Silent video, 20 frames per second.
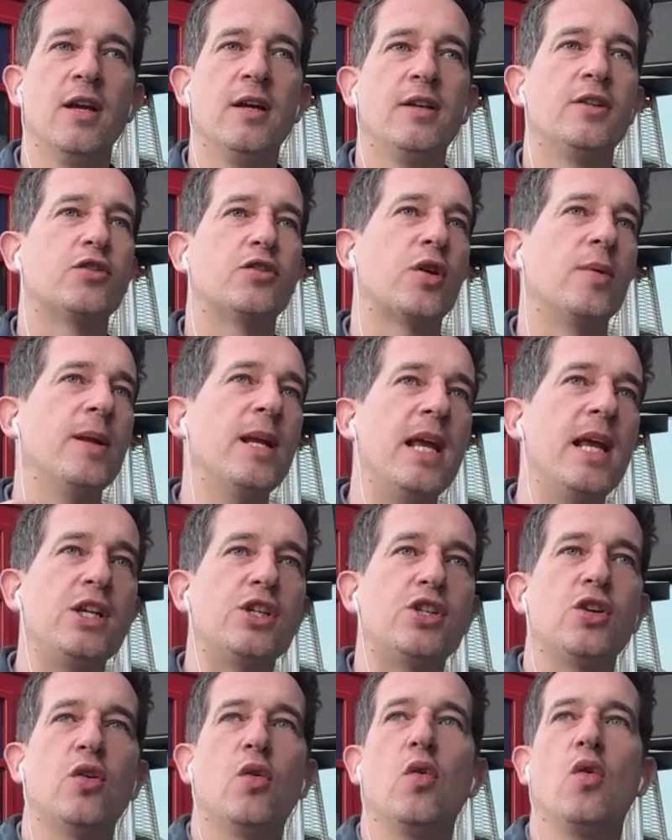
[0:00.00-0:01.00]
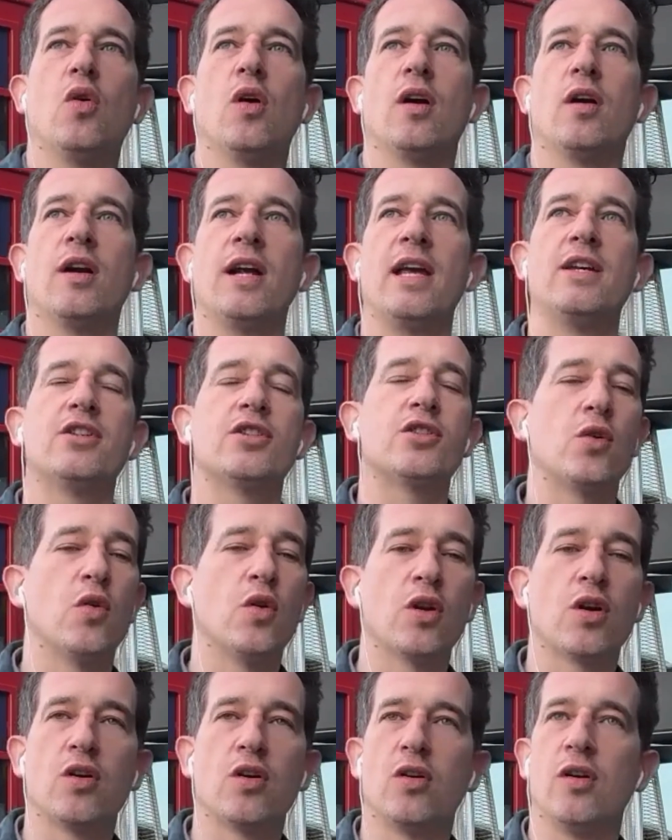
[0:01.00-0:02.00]
discrimination or
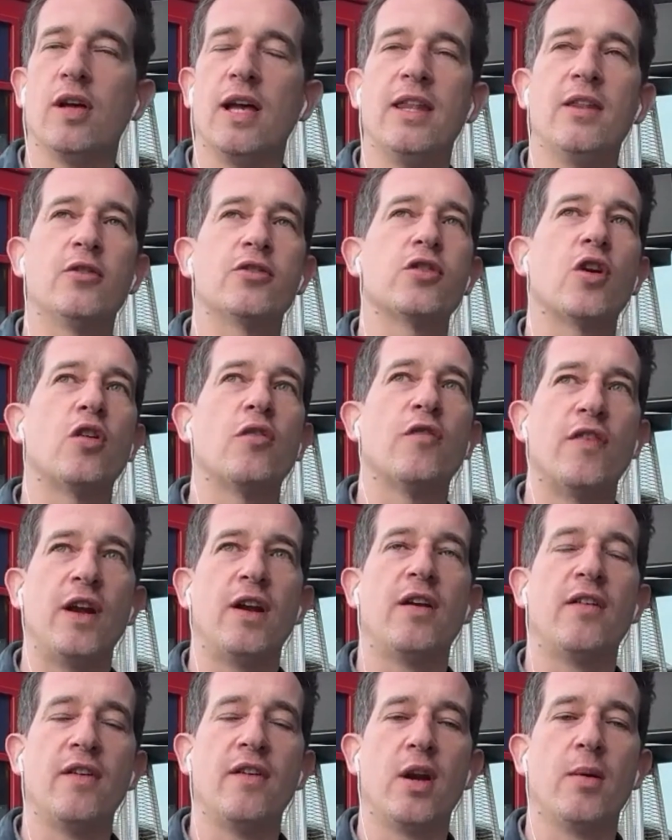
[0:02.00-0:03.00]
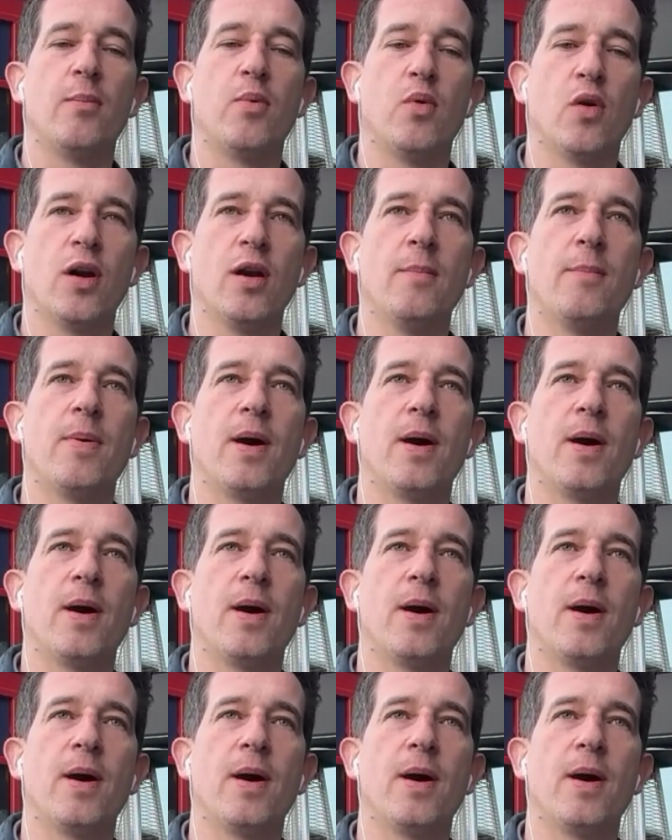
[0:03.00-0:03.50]
historical, and those are all very, very important.